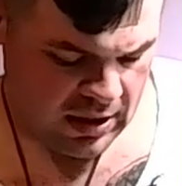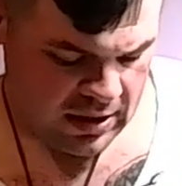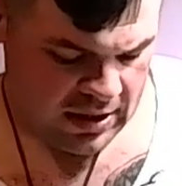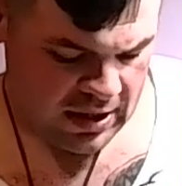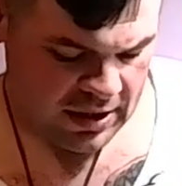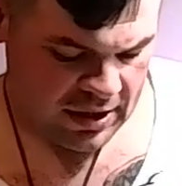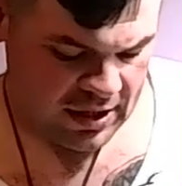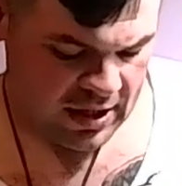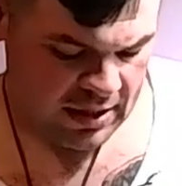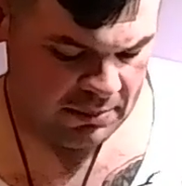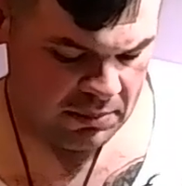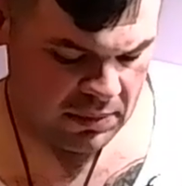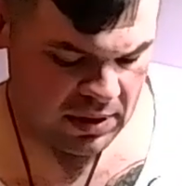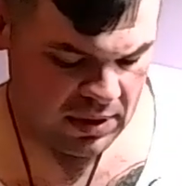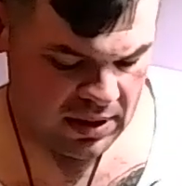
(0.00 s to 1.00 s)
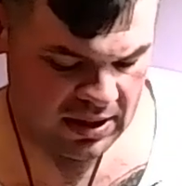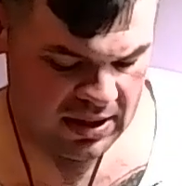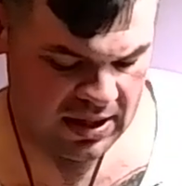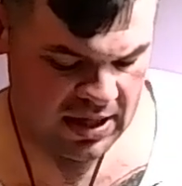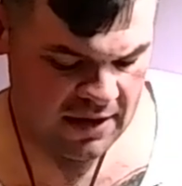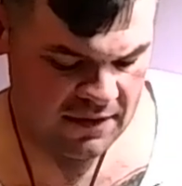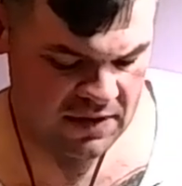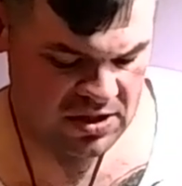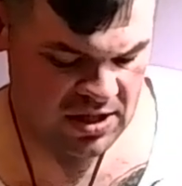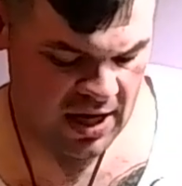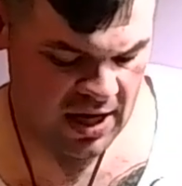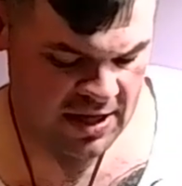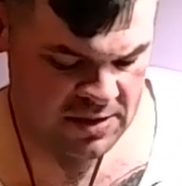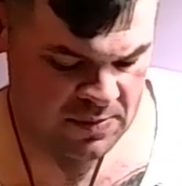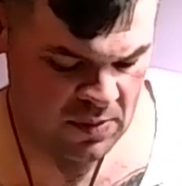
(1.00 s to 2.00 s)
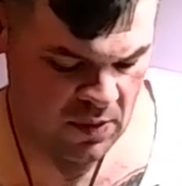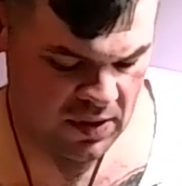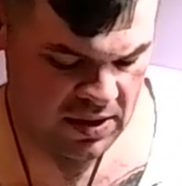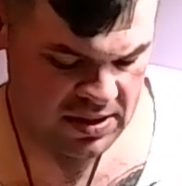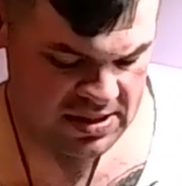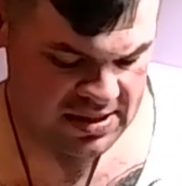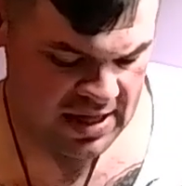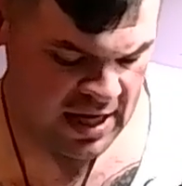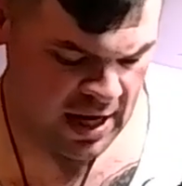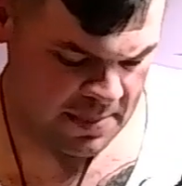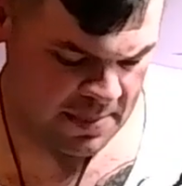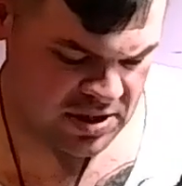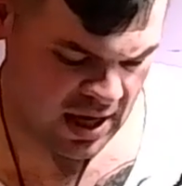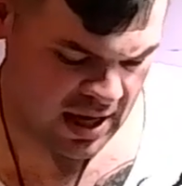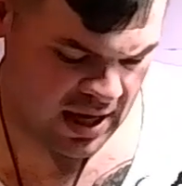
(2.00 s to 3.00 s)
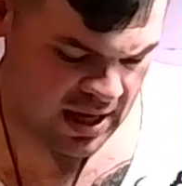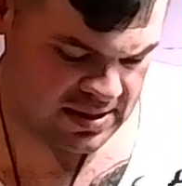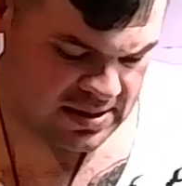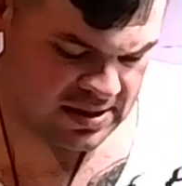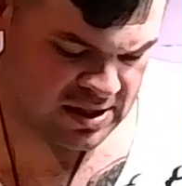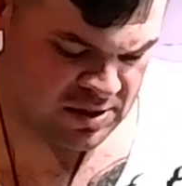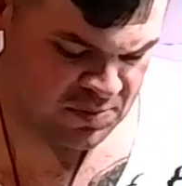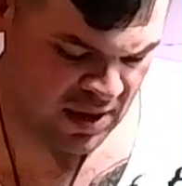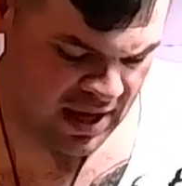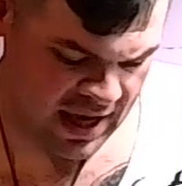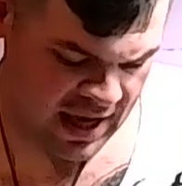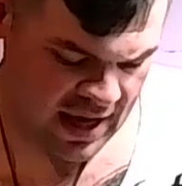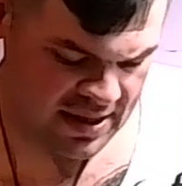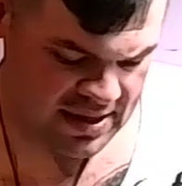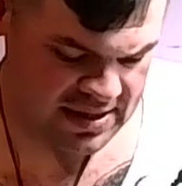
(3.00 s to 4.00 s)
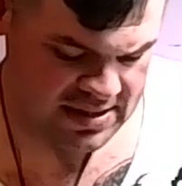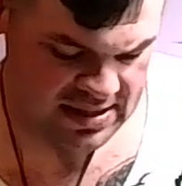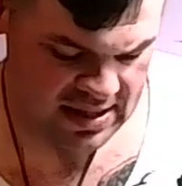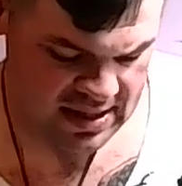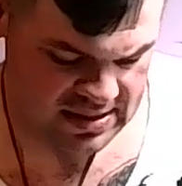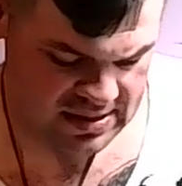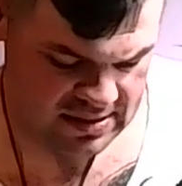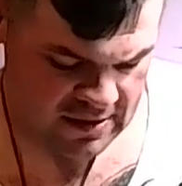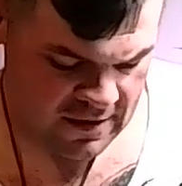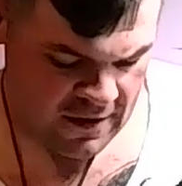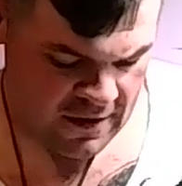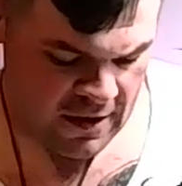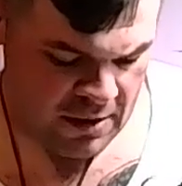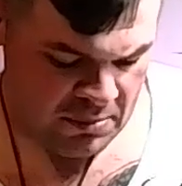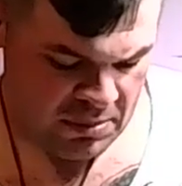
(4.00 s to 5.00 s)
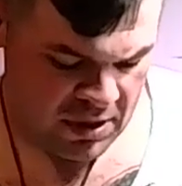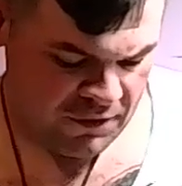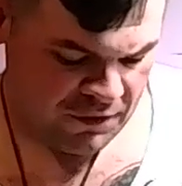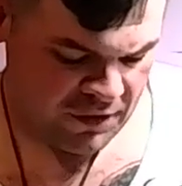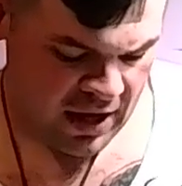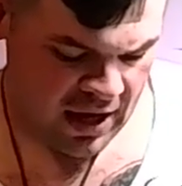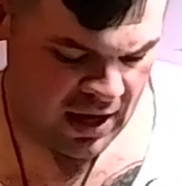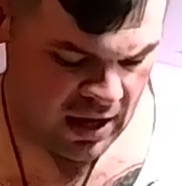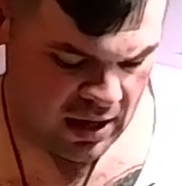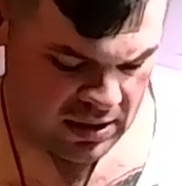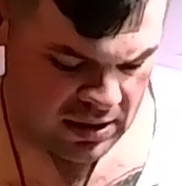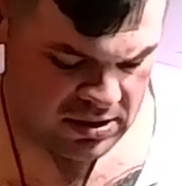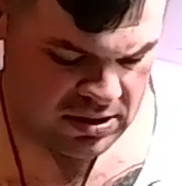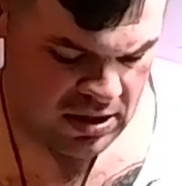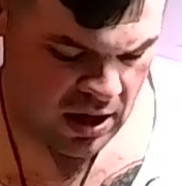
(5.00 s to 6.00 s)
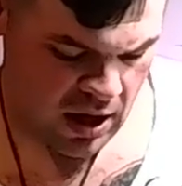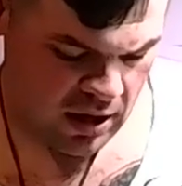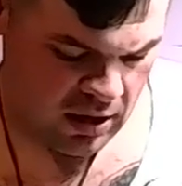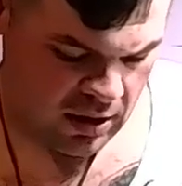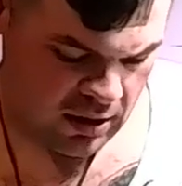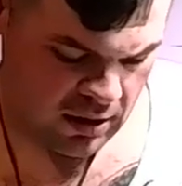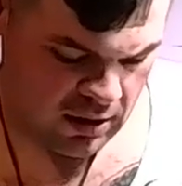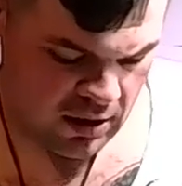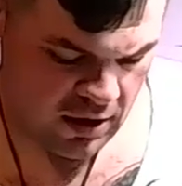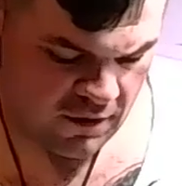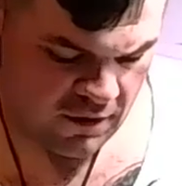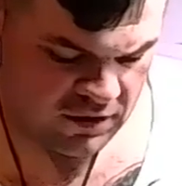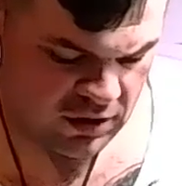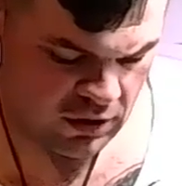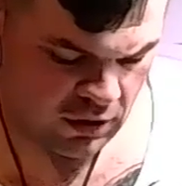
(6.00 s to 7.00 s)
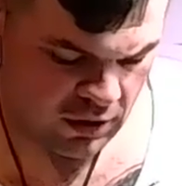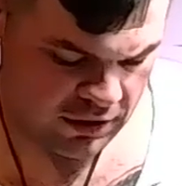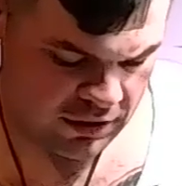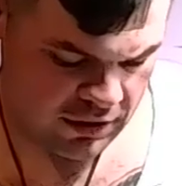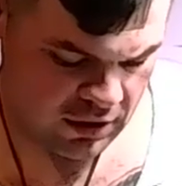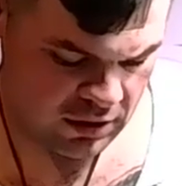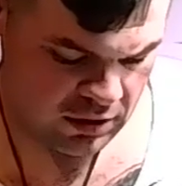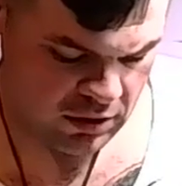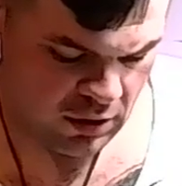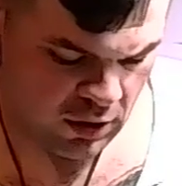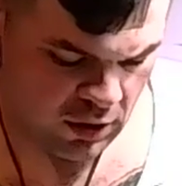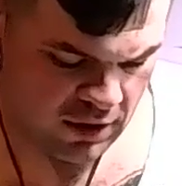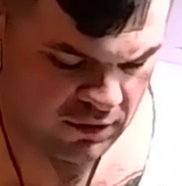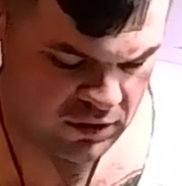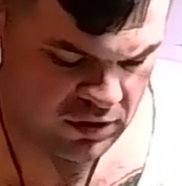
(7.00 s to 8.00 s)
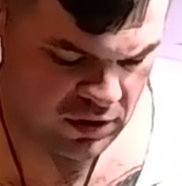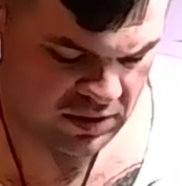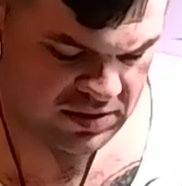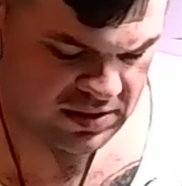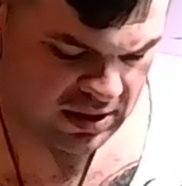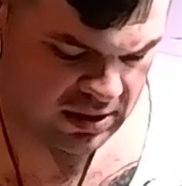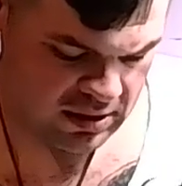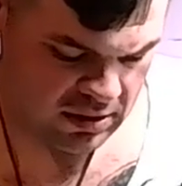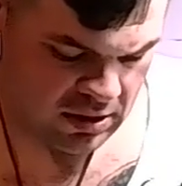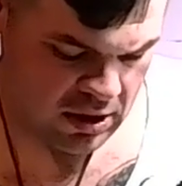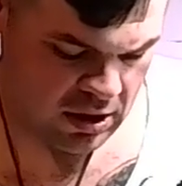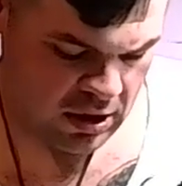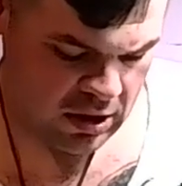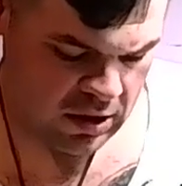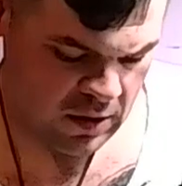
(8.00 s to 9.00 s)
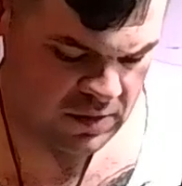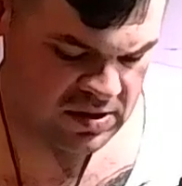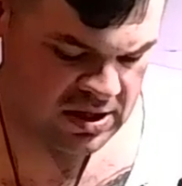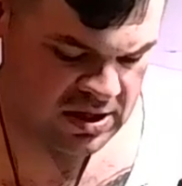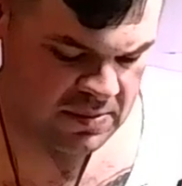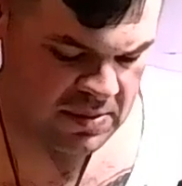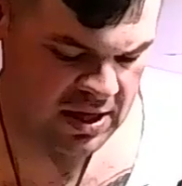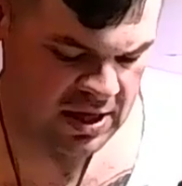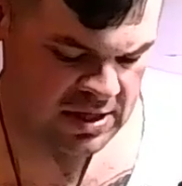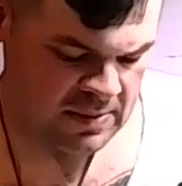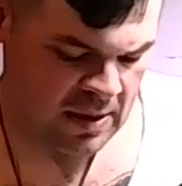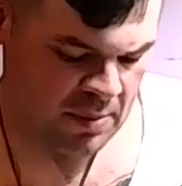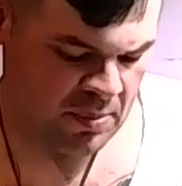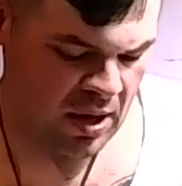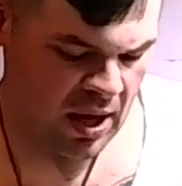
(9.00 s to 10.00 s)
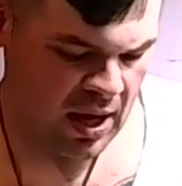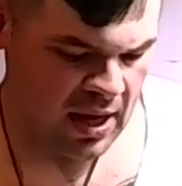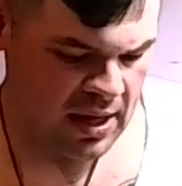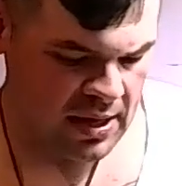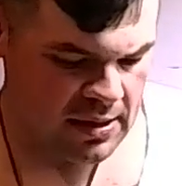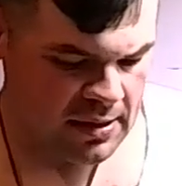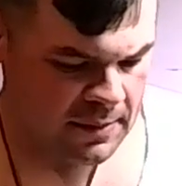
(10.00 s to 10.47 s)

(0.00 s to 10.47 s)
Then Thrym, king of the giants, spoke. Stand up, giants, spread hay on the seats. Bring Freya, daughter of Njorth, lord of Jotun, closer to me as my bride.